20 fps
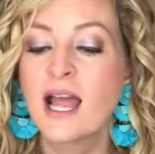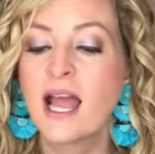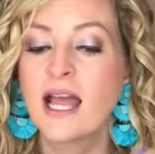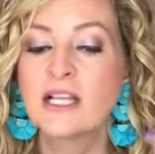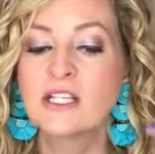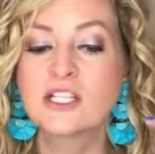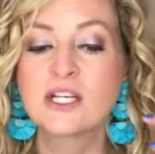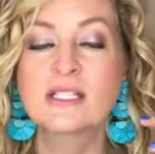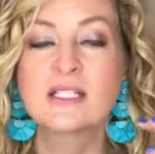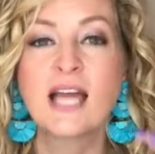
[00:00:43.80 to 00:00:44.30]

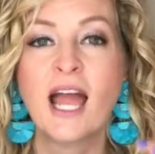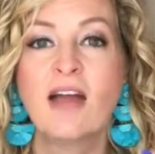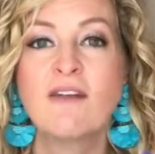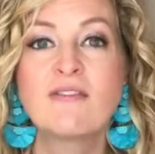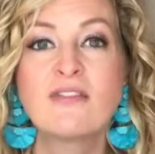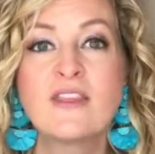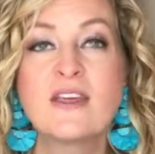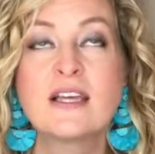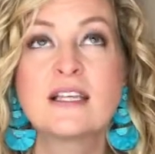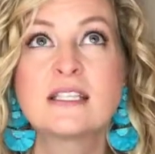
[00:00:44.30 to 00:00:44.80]
and just
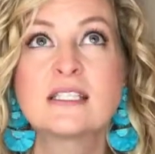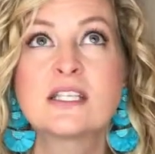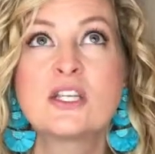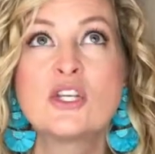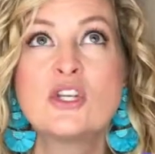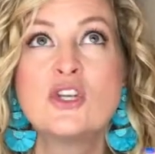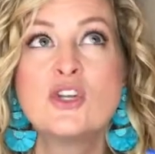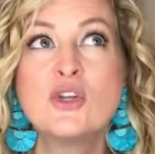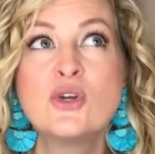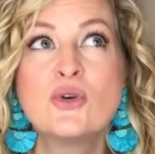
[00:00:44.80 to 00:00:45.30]
have this
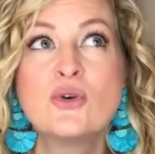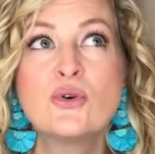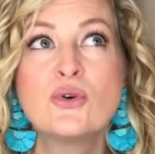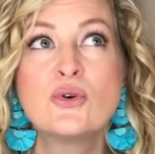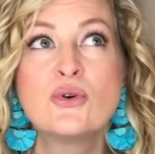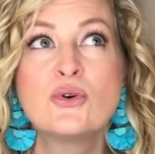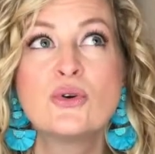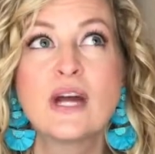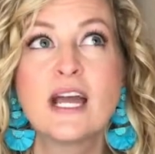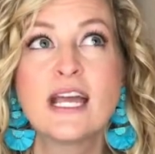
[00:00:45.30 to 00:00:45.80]

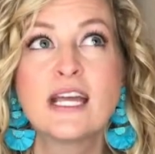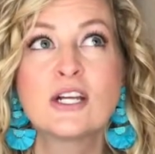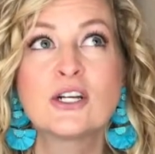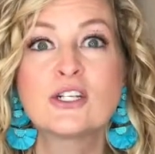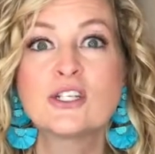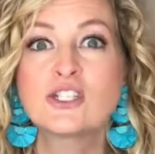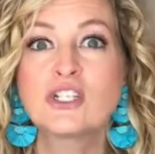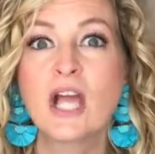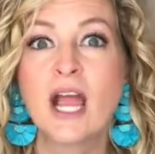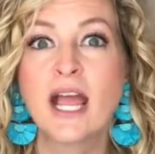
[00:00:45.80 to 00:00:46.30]
new
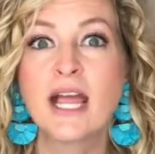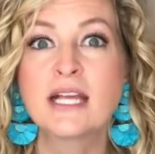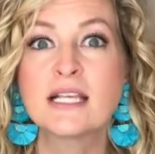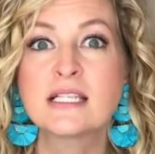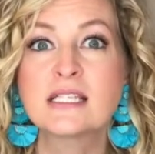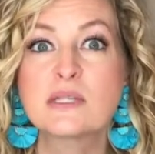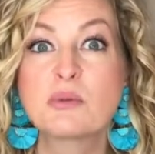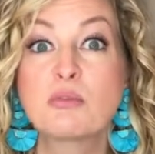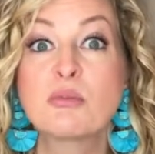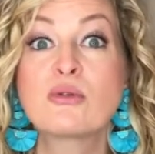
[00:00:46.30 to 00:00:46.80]

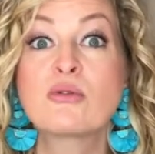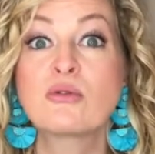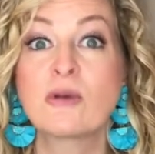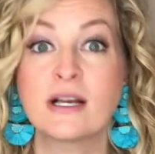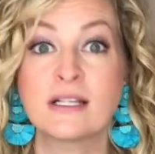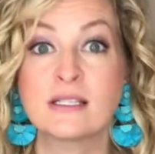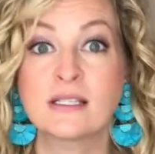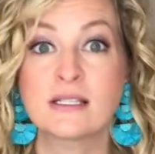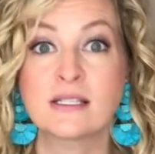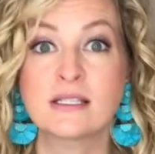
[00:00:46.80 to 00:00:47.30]
energized
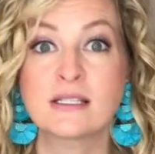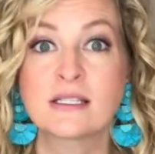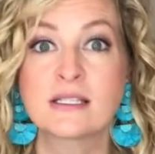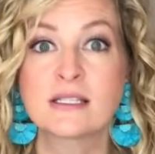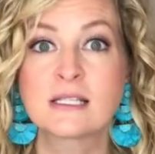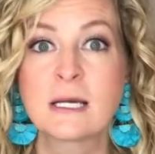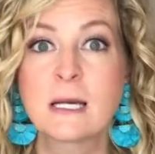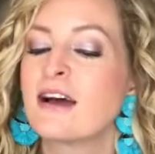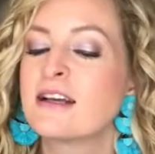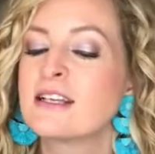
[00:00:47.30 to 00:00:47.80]

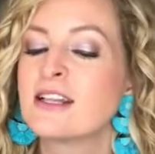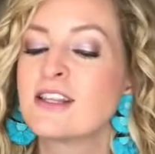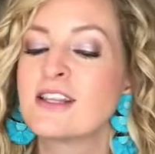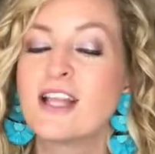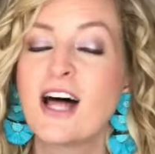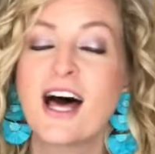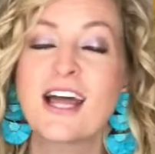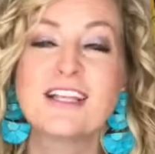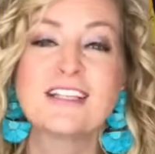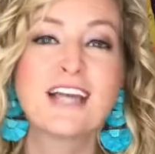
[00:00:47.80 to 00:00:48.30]
presence. A
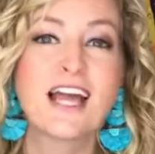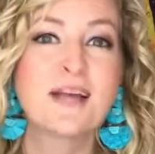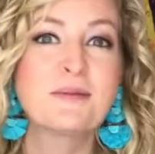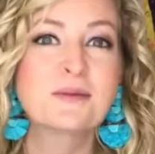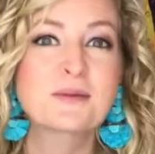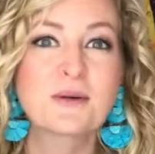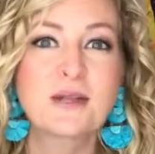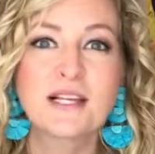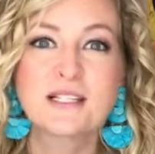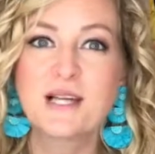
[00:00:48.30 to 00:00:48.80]
lot of
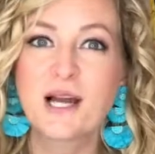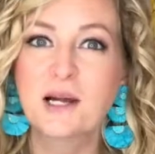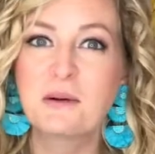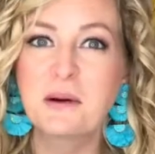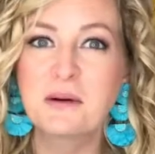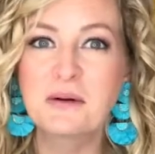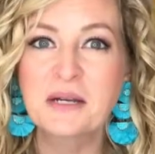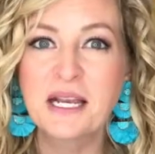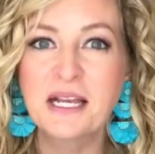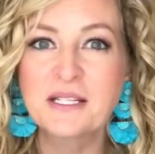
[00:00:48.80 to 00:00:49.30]
times when I talk
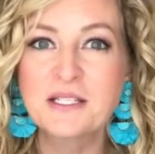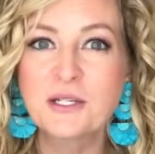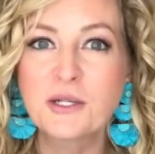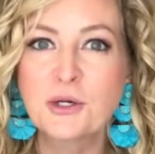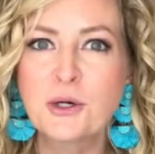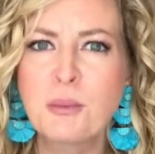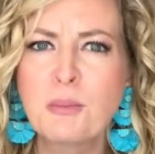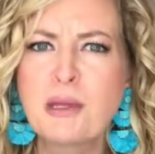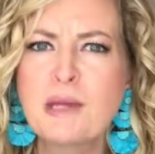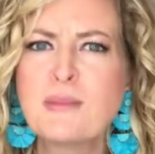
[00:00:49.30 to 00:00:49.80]
about what I
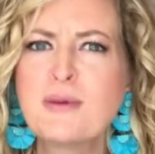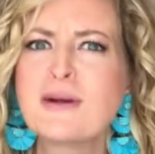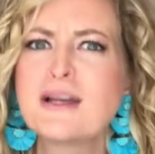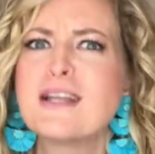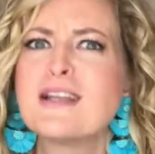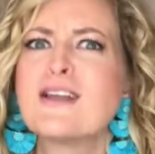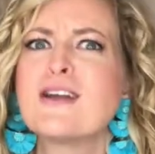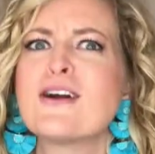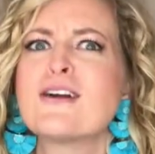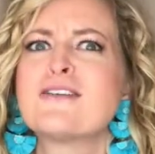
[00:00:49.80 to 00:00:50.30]
do, people
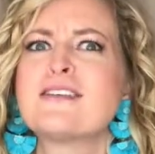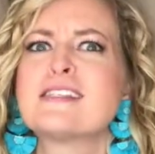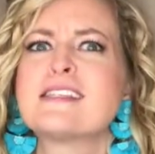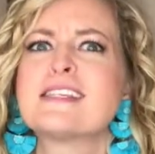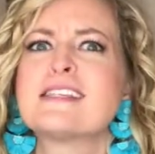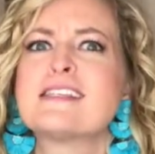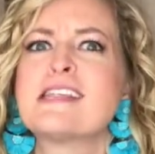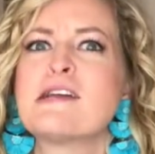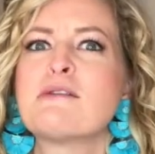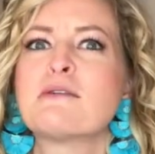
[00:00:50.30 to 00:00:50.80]
get nervous
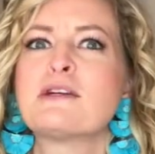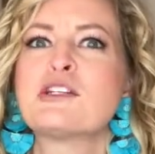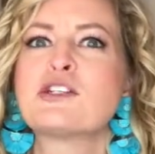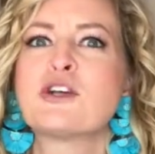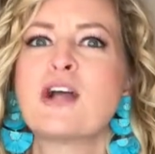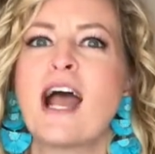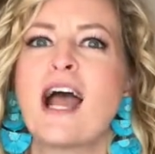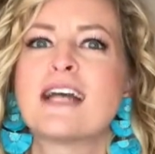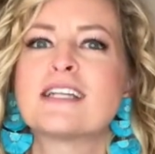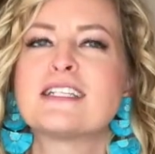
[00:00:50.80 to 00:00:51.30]
and they
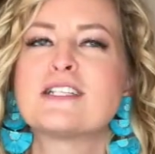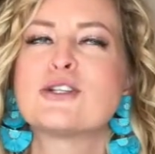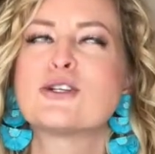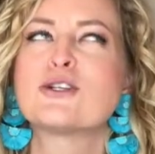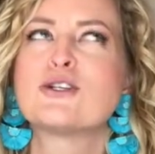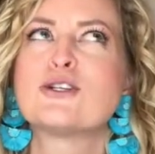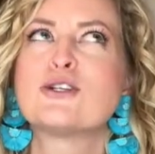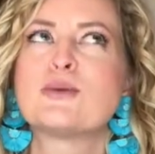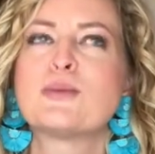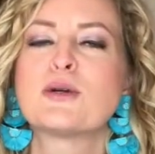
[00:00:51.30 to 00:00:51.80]
retract and
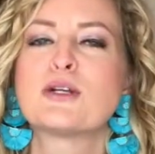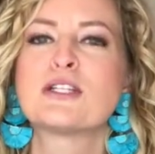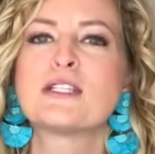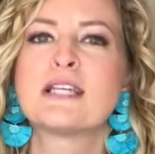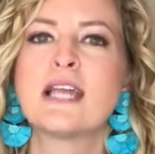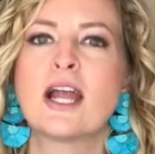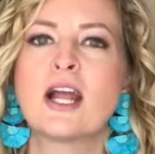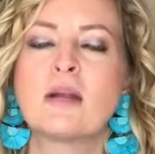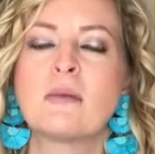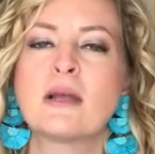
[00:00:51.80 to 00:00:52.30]
they're super
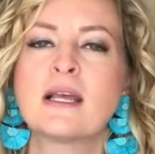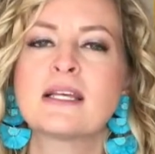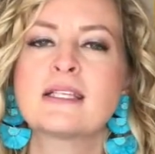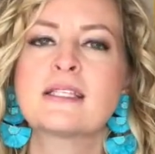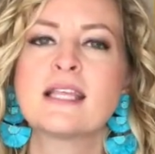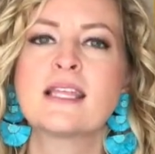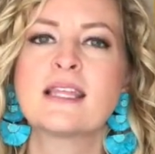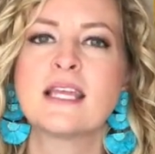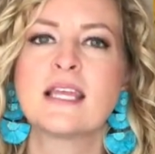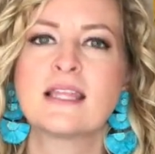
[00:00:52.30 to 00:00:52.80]
scared because
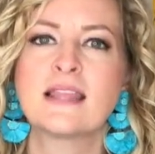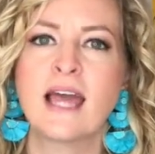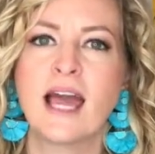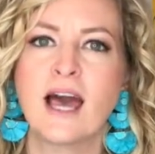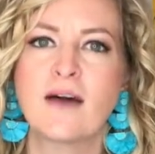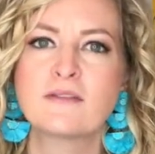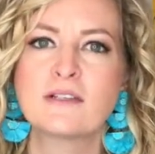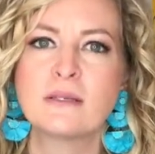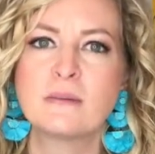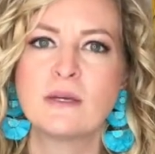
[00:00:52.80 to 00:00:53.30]
they think they
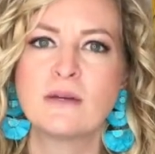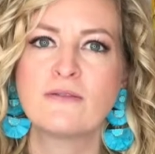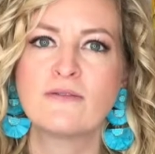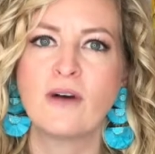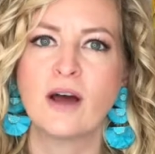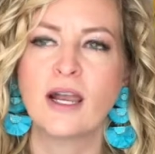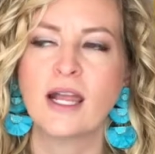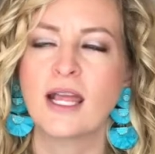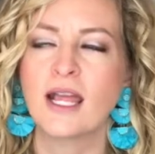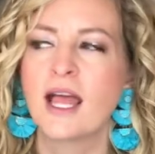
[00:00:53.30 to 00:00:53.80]
have to be
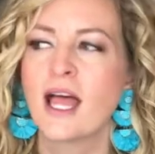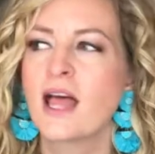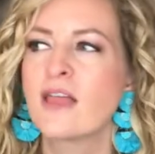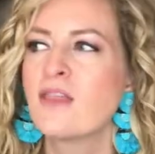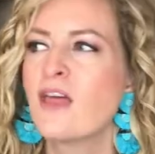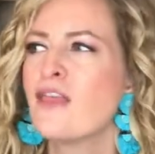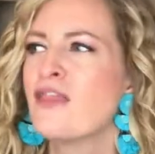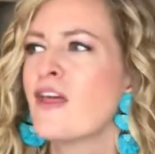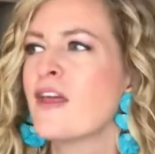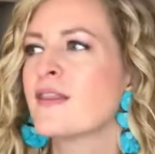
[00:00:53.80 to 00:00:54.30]
funny.
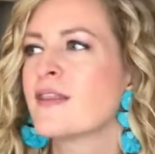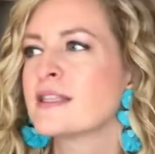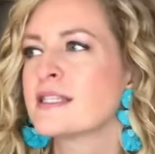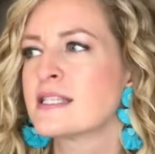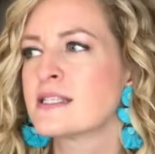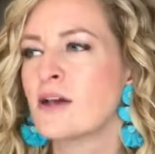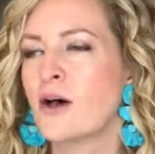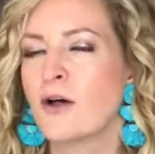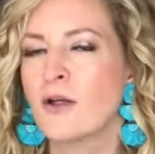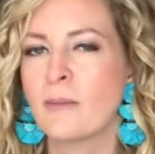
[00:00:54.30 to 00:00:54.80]
They think this
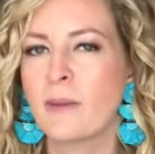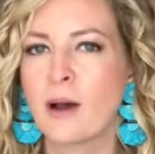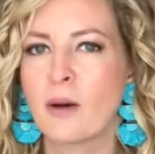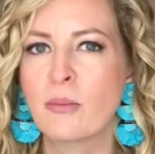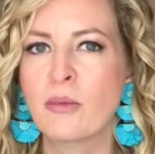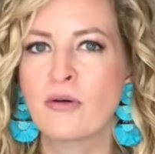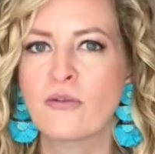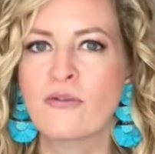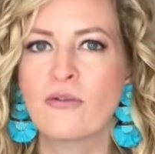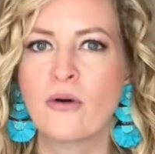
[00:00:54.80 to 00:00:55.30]
is all
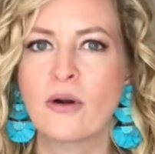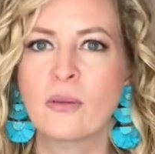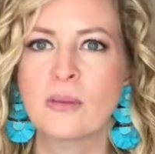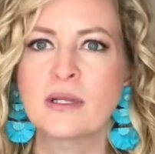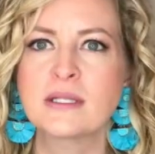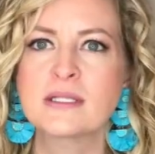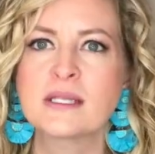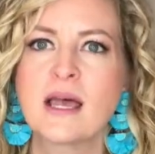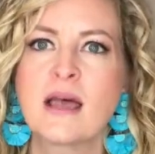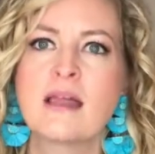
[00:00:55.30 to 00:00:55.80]
about
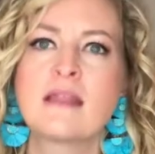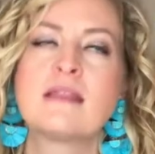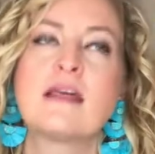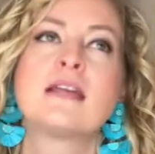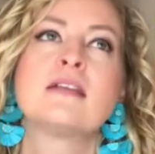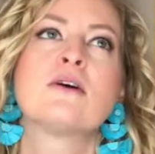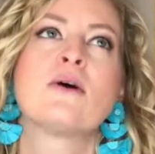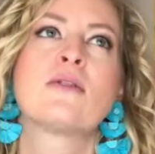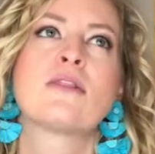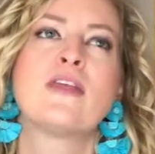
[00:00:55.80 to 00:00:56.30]
performance.
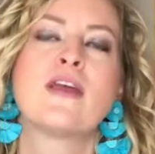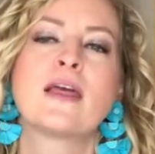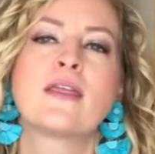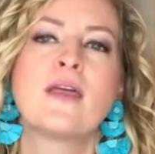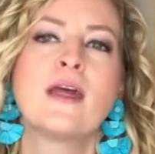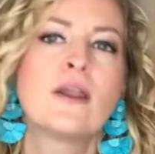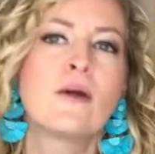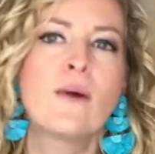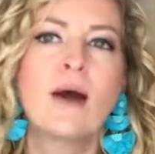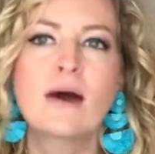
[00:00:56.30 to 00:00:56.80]
They don't think
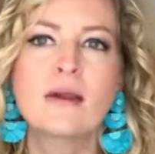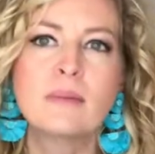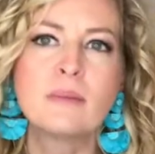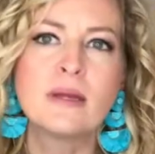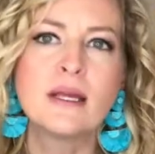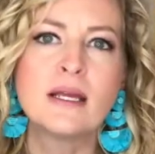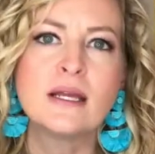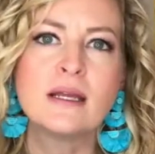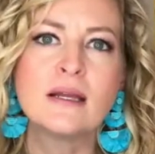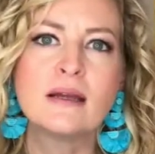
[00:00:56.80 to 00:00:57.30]
they know how to
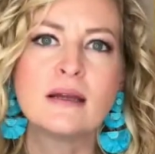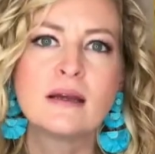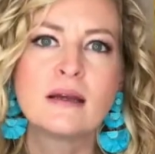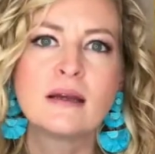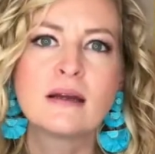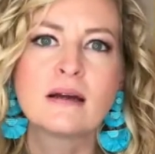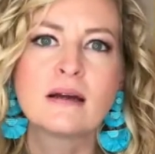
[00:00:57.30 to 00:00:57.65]
be